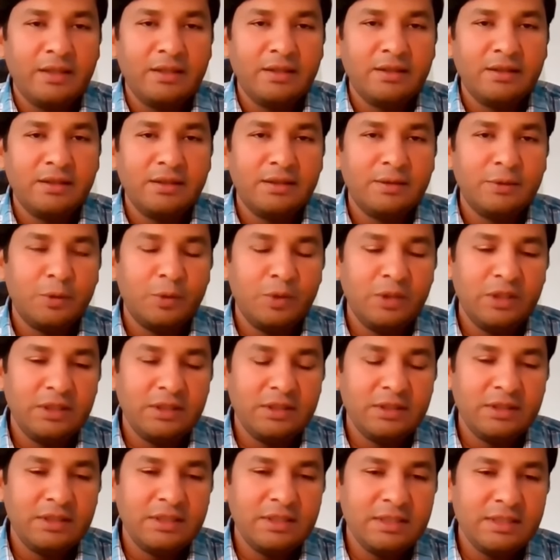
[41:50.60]
And
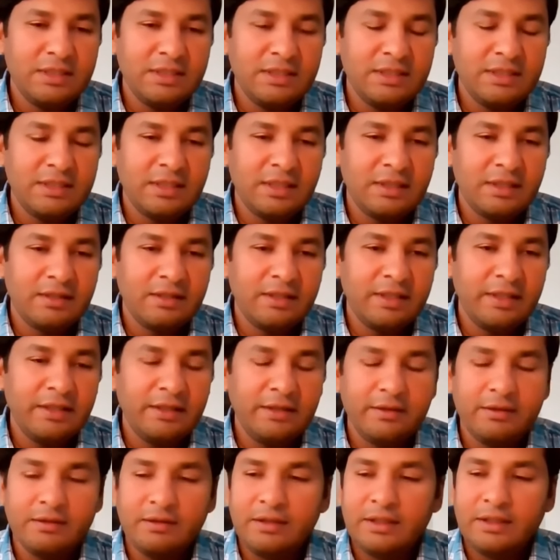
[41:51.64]
only 30 seats are
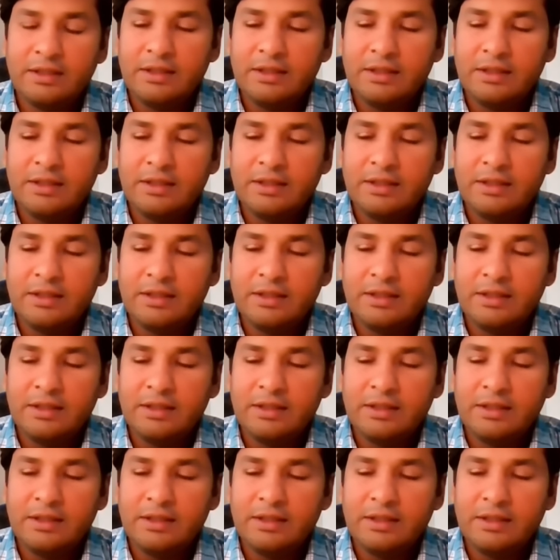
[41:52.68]
there.